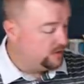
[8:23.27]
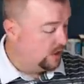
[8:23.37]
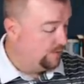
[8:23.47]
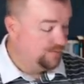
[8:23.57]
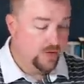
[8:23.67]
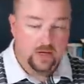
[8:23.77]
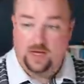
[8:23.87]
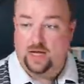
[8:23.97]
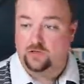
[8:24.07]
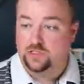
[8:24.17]
So
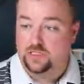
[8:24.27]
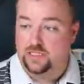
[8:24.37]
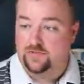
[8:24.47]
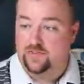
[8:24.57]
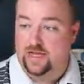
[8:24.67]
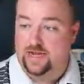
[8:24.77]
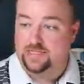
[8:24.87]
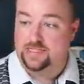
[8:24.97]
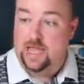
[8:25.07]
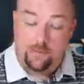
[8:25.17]
I'll just leave that
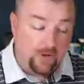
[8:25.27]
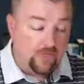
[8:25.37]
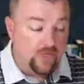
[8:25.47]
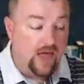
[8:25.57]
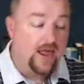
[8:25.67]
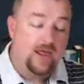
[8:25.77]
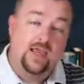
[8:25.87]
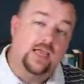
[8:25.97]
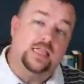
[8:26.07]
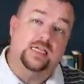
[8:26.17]
as that. But they,
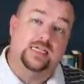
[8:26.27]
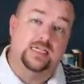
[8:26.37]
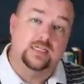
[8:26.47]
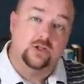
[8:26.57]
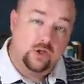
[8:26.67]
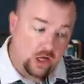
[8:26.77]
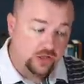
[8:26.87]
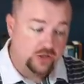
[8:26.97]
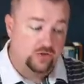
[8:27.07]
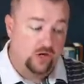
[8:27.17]
in the
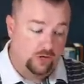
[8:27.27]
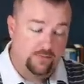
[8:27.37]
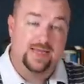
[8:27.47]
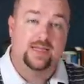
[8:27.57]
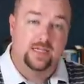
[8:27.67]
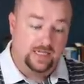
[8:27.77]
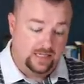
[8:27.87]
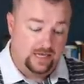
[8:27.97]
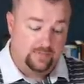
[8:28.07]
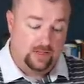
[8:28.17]
lawsuit, are making the
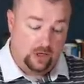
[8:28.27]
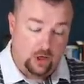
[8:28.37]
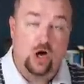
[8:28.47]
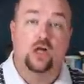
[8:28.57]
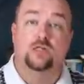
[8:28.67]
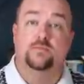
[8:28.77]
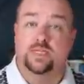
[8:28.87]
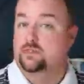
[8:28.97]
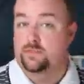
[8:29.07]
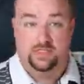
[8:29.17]
claim that the column
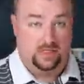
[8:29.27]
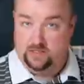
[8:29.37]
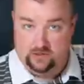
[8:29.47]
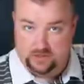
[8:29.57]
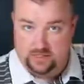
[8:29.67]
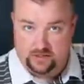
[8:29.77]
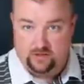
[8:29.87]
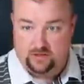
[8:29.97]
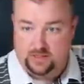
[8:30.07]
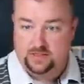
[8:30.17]
is missing.
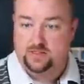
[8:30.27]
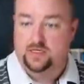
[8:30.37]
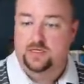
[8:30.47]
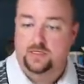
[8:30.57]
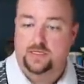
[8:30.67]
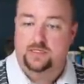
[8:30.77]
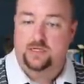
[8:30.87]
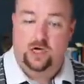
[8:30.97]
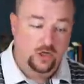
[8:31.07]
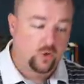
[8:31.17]
That's
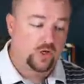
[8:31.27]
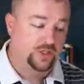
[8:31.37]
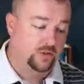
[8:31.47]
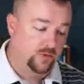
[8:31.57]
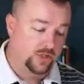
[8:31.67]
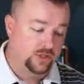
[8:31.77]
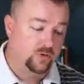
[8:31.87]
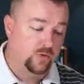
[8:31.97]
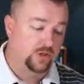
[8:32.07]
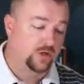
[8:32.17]
unquestionable as
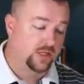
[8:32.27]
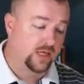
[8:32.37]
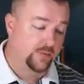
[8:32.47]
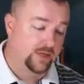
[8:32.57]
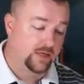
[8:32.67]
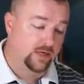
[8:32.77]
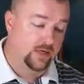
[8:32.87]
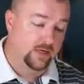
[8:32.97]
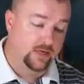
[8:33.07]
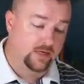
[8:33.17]
to what they're claiming
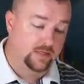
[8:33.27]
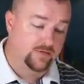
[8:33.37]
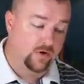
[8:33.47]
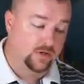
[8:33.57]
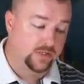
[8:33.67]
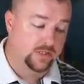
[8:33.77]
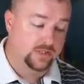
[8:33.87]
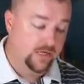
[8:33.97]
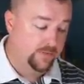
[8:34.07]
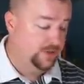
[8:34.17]
as far as
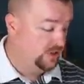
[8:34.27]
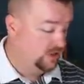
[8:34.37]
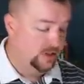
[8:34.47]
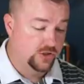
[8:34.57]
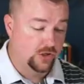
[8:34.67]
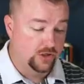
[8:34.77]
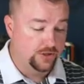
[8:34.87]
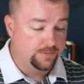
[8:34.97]
this image is concerned.